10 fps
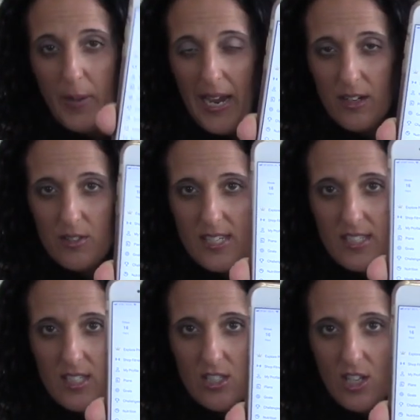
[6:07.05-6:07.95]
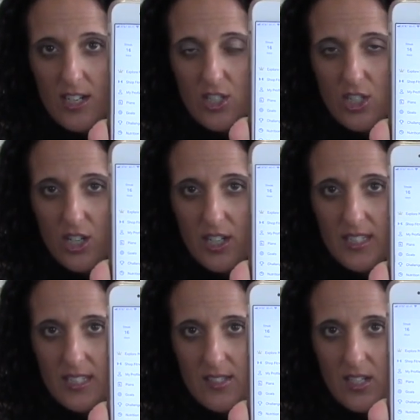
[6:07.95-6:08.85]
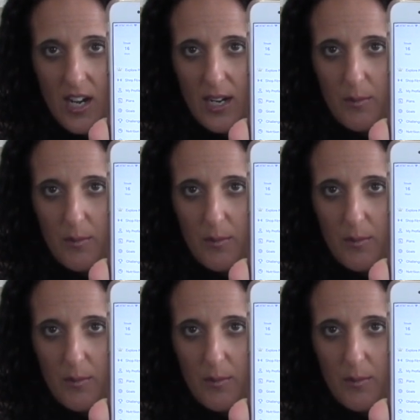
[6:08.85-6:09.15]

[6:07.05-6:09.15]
pounds since I started this time